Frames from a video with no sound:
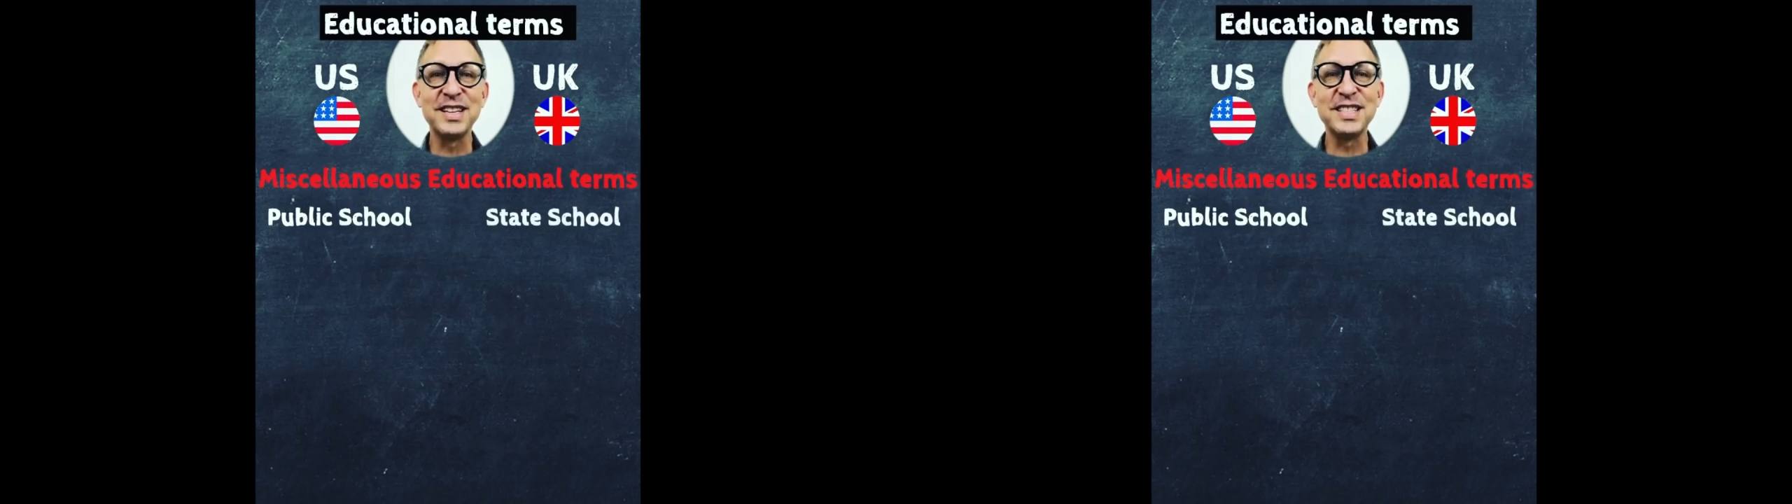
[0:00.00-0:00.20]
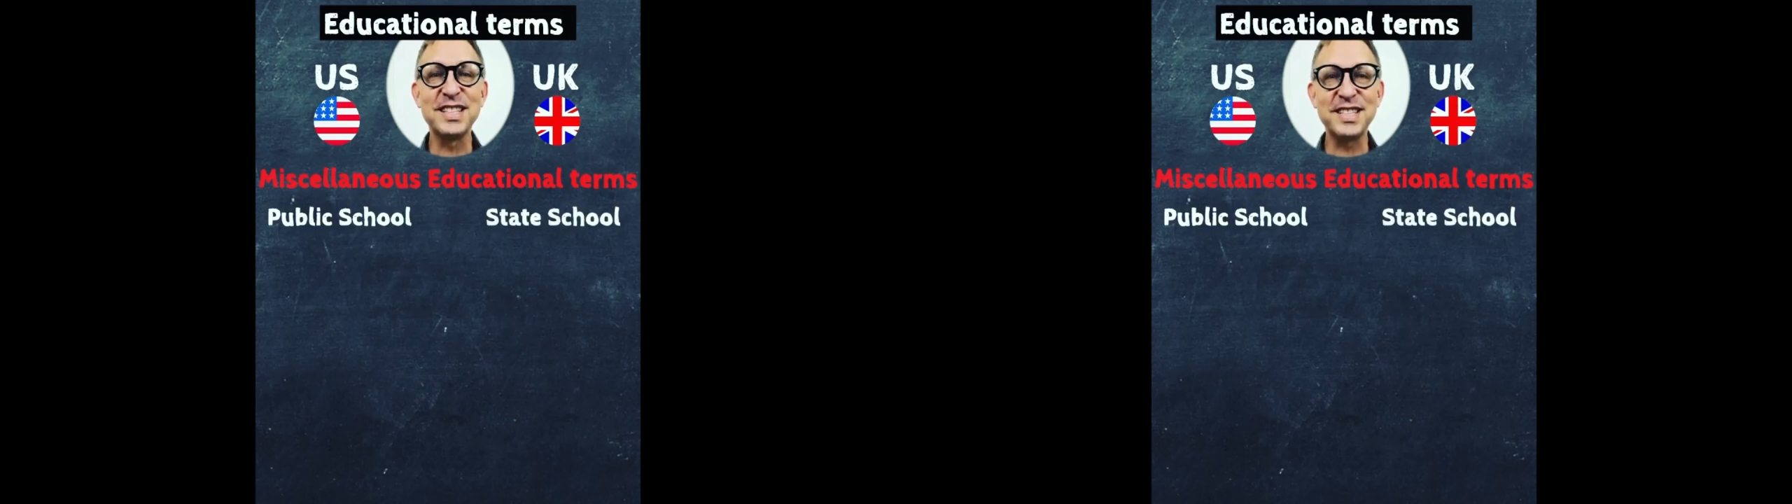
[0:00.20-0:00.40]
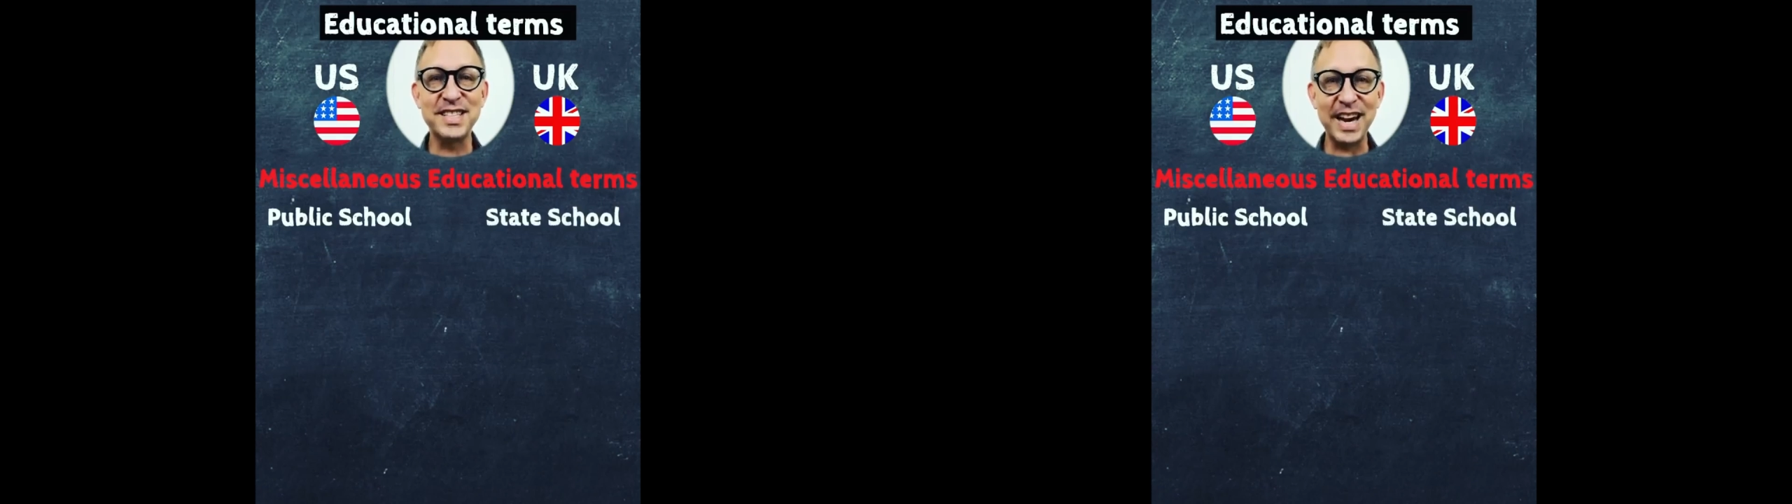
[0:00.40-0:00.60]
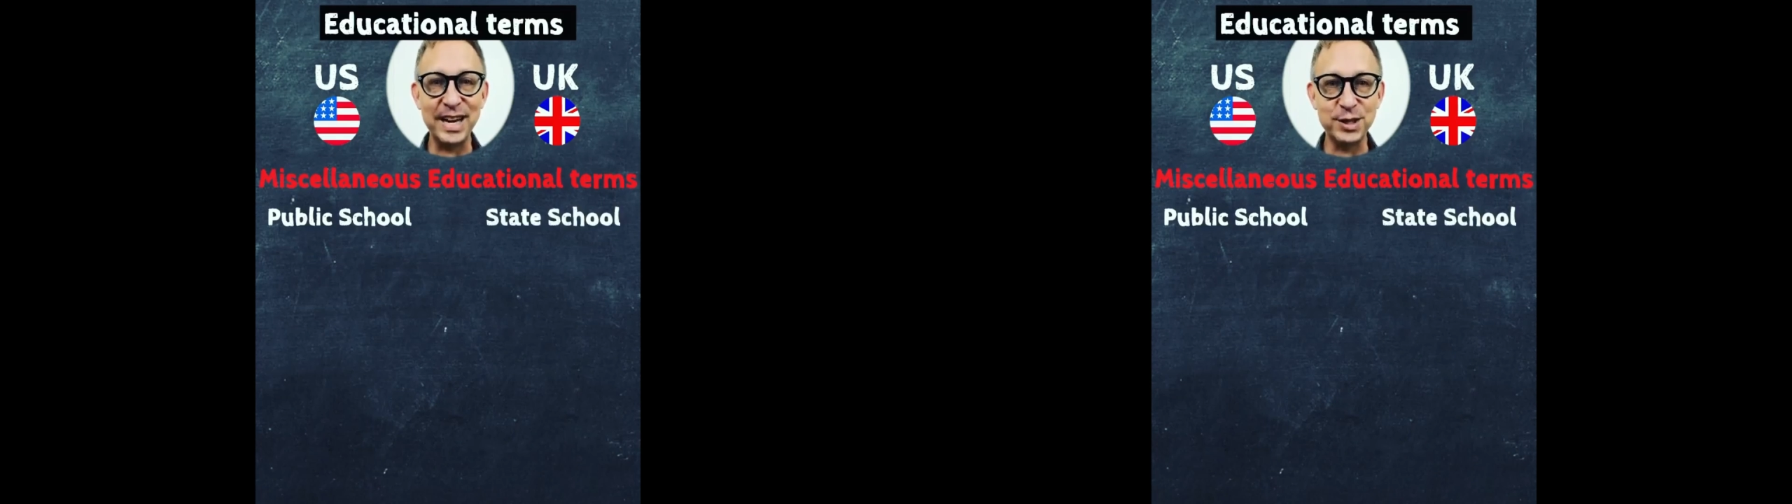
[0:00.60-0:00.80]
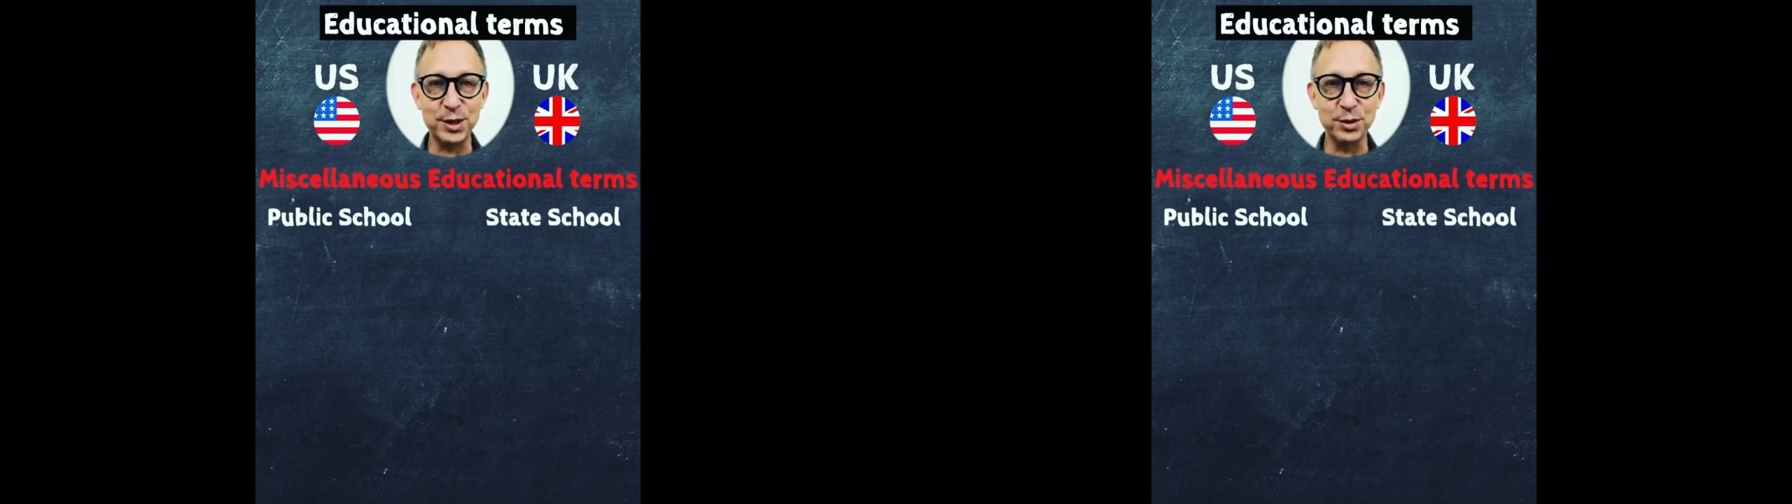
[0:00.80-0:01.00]

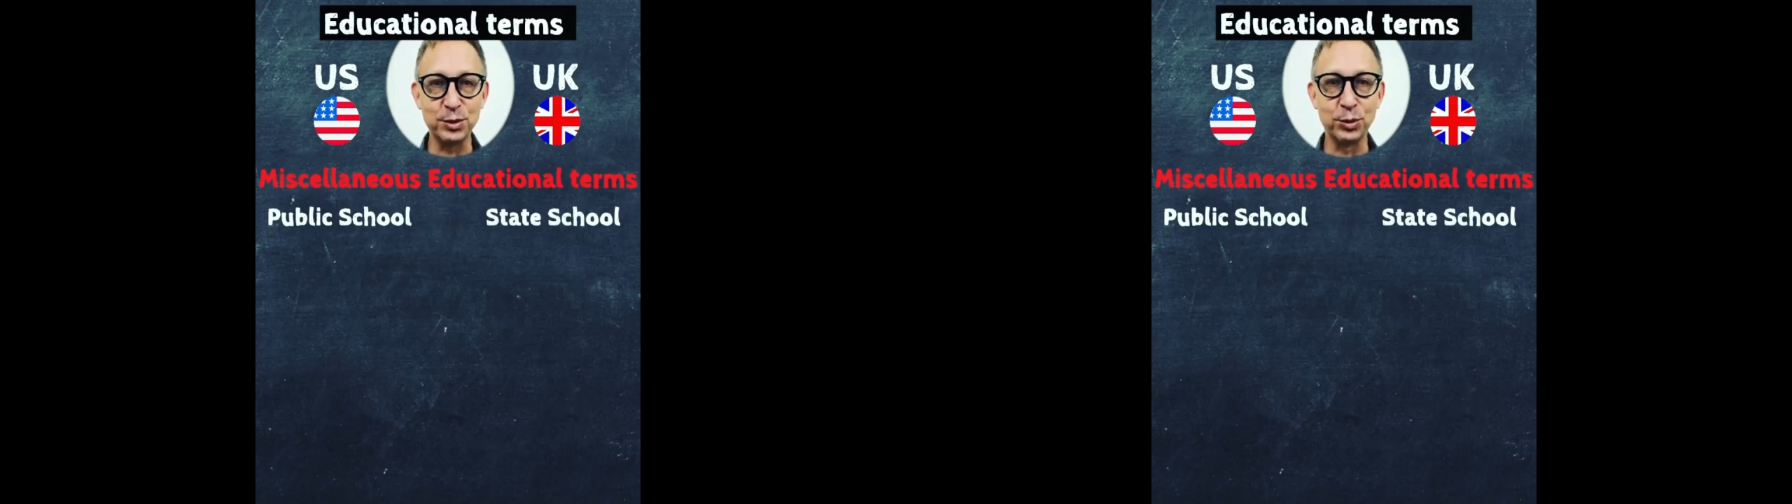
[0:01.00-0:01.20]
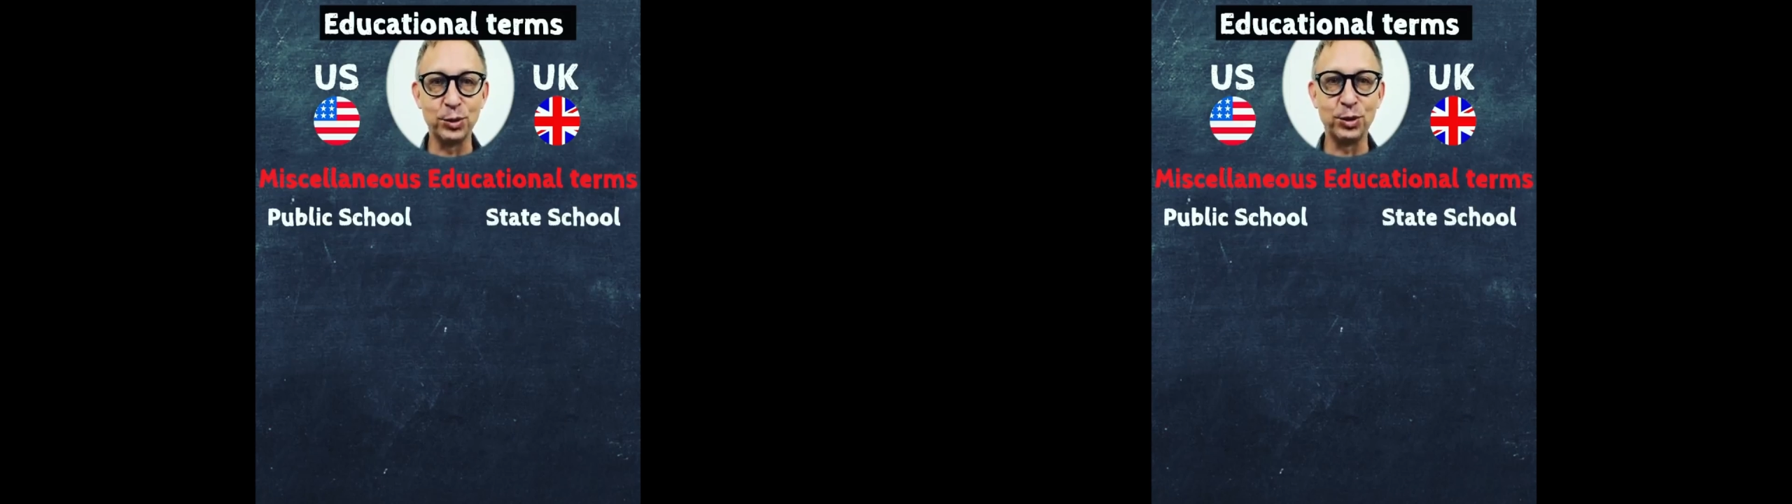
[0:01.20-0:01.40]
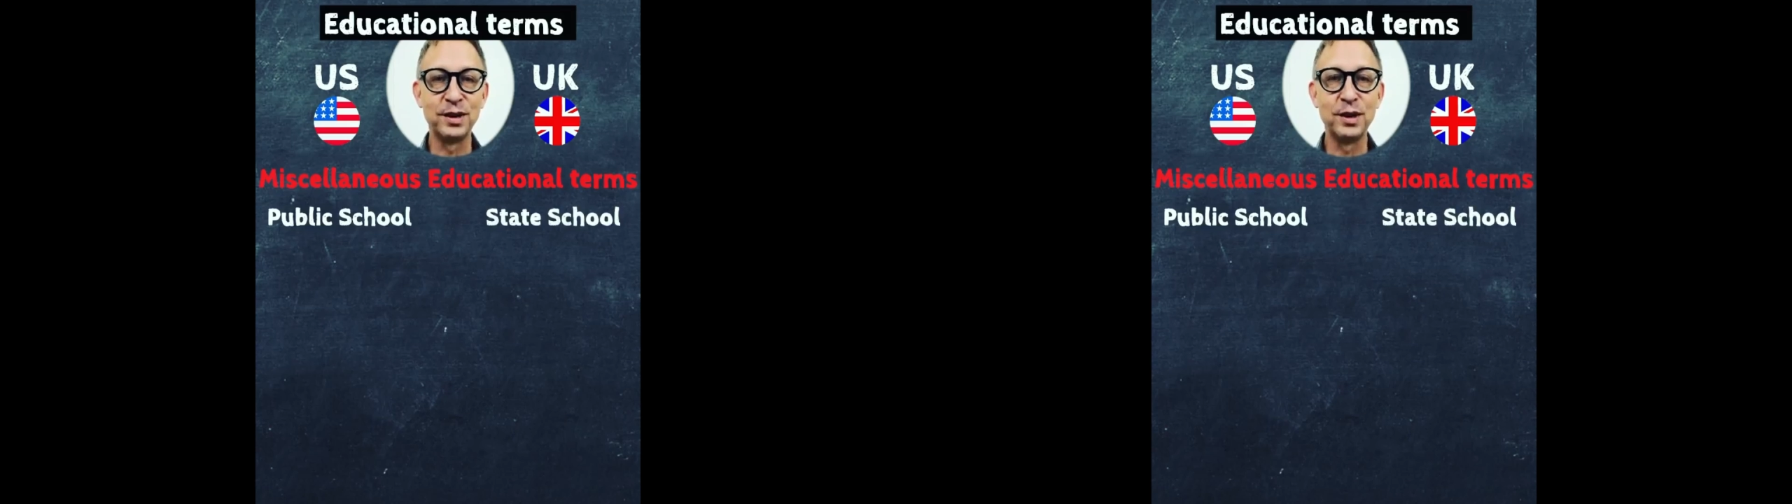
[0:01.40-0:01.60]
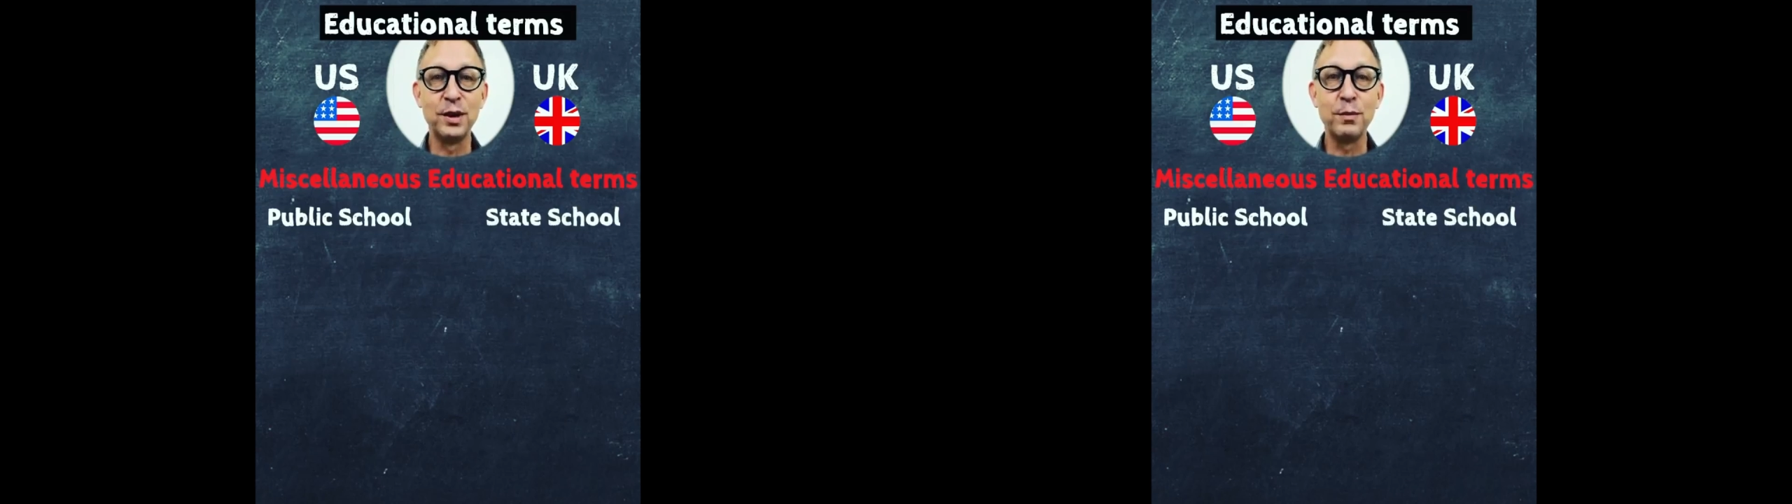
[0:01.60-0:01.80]
state school.